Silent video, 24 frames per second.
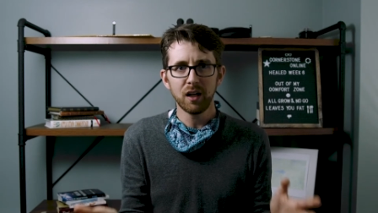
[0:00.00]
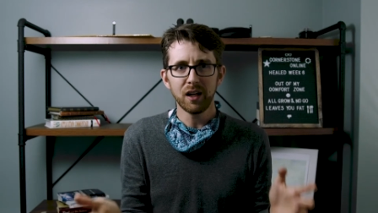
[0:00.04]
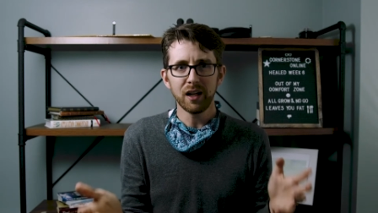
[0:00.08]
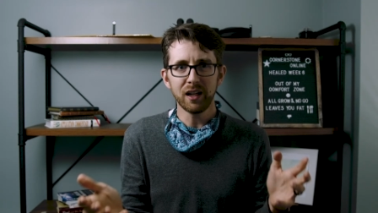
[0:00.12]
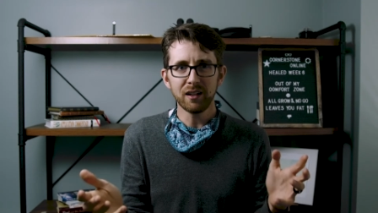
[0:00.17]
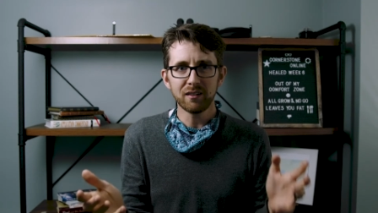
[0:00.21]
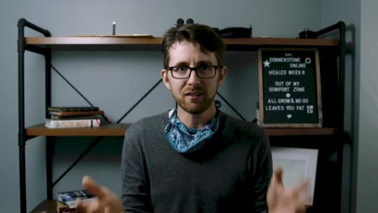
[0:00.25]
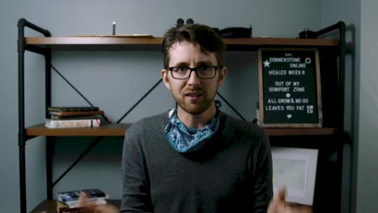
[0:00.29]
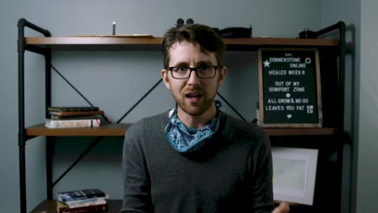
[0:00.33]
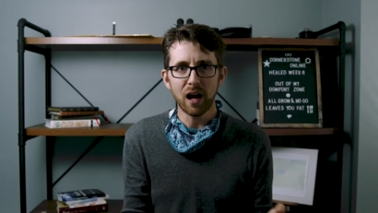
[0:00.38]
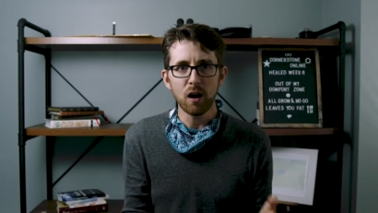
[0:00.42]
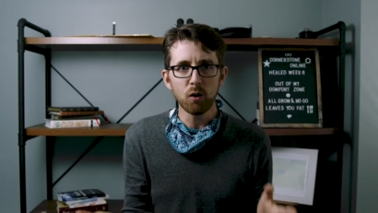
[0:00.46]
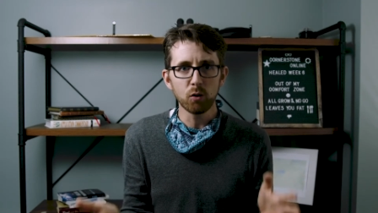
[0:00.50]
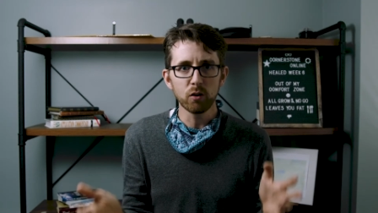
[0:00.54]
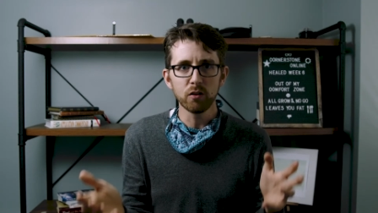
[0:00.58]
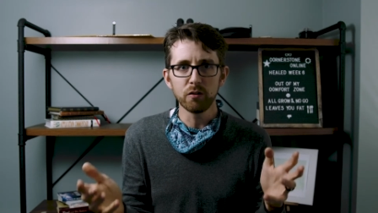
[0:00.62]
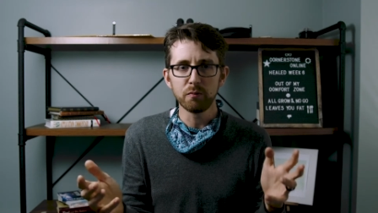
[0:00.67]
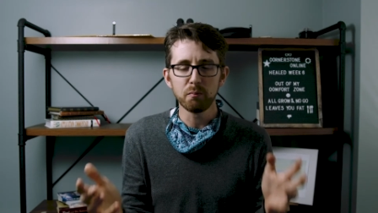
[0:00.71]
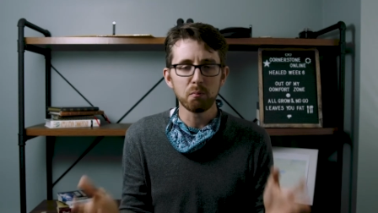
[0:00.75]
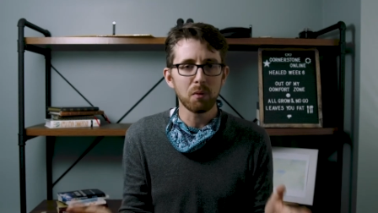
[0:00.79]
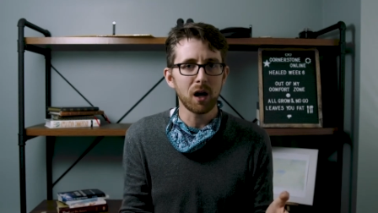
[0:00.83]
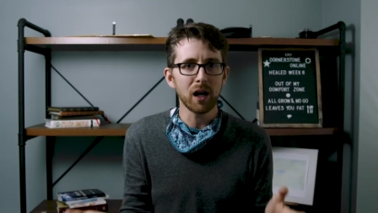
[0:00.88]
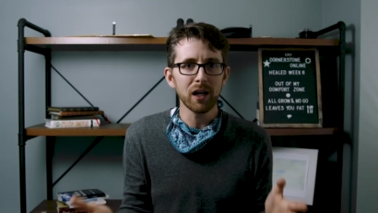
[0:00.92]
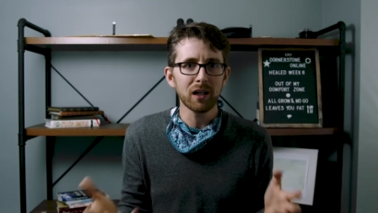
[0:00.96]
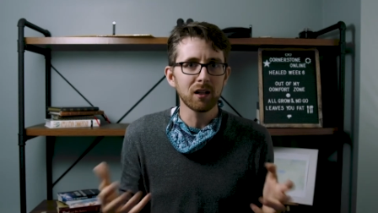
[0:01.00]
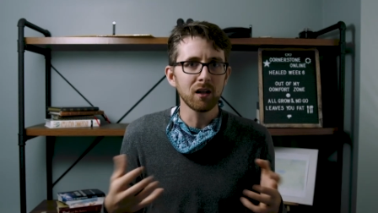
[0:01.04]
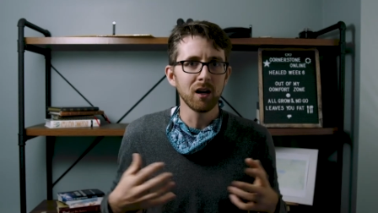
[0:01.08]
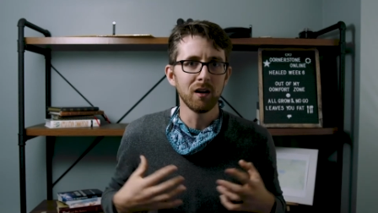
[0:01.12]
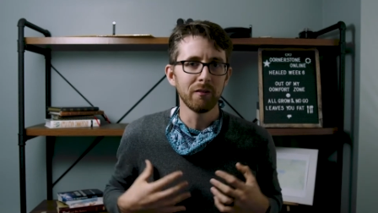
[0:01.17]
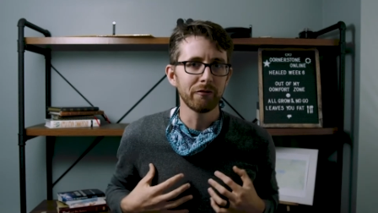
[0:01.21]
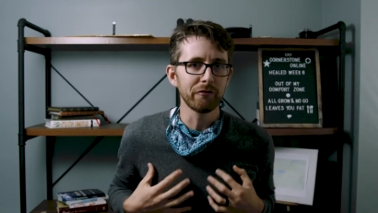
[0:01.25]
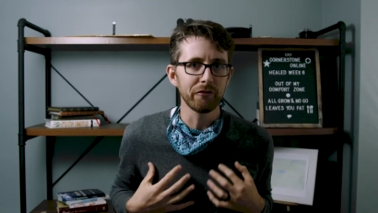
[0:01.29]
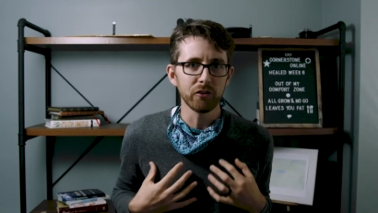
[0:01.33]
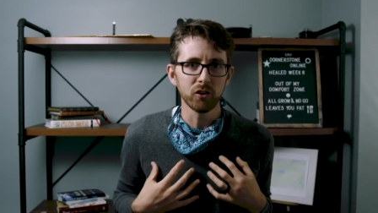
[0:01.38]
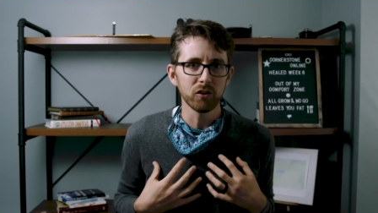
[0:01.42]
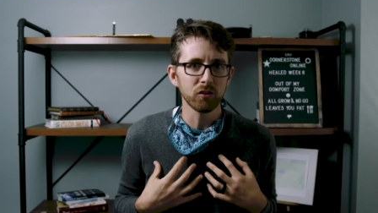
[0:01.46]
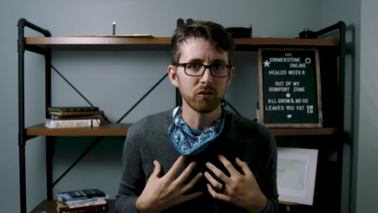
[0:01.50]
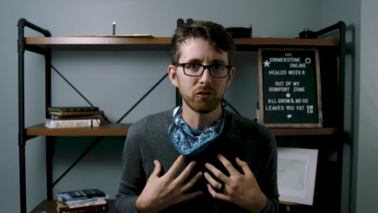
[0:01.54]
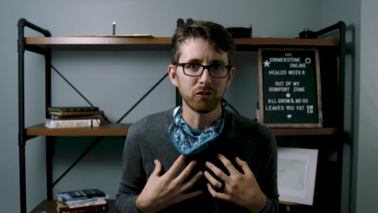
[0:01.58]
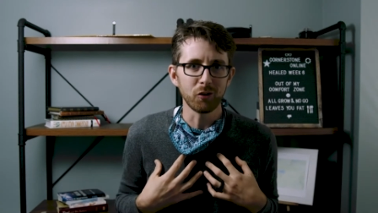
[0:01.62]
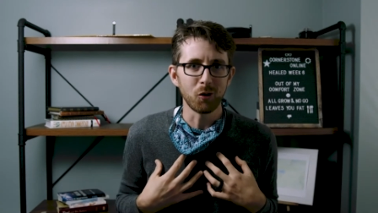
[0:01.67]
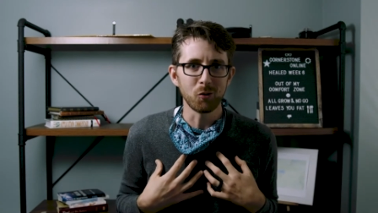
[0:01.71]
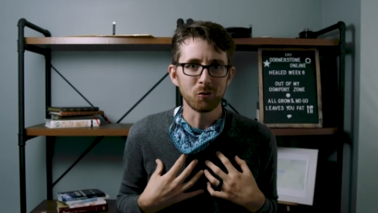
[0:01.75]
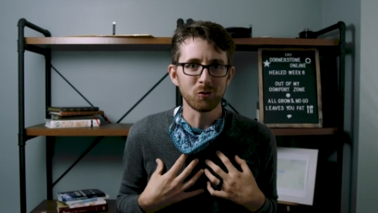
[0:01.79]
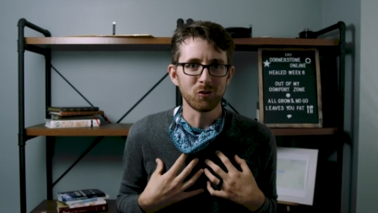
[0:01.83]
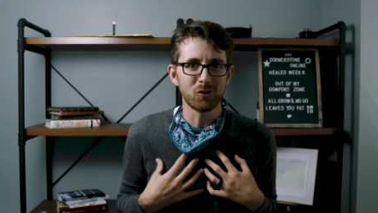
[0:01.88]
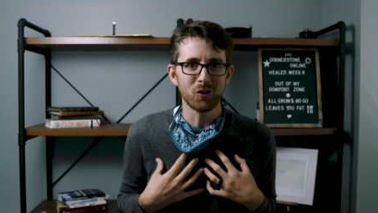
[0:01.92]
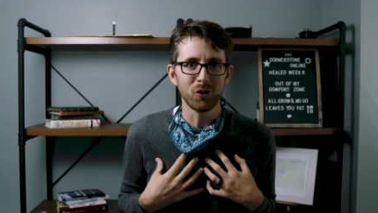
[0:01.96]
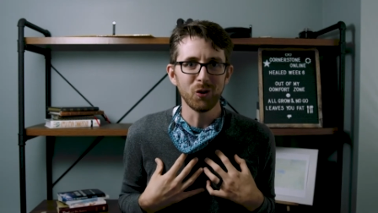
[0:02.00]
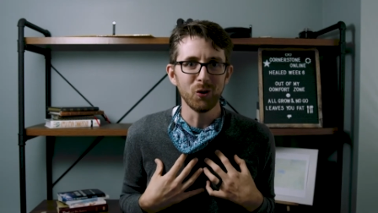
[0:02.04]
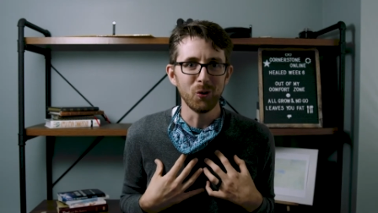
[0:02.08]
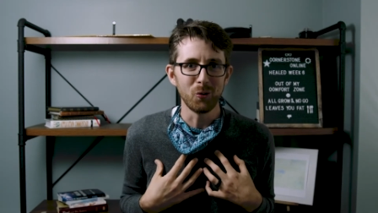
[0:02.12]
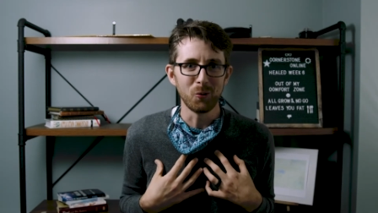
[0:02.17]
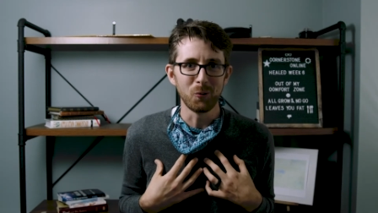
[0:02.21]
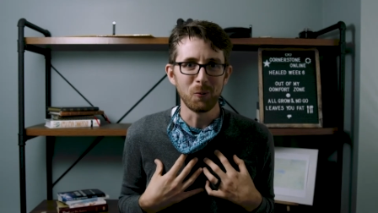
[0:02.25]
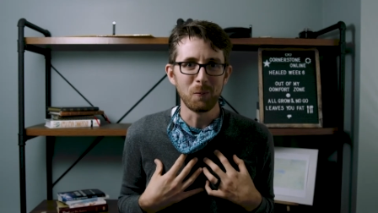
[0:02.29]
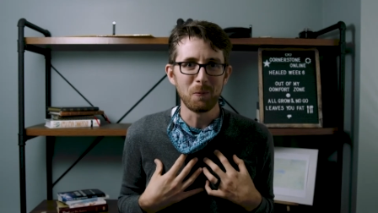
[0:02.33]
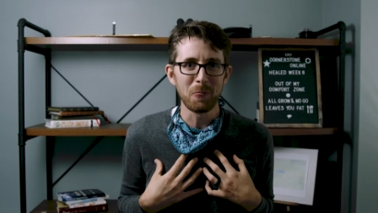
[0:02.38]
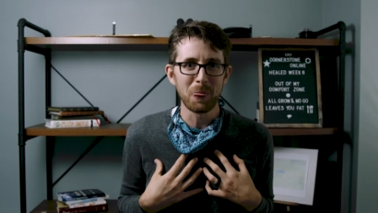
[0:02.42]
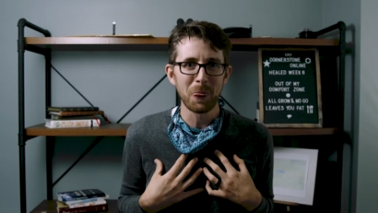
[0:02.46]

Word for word: It's out of my comfort zone too.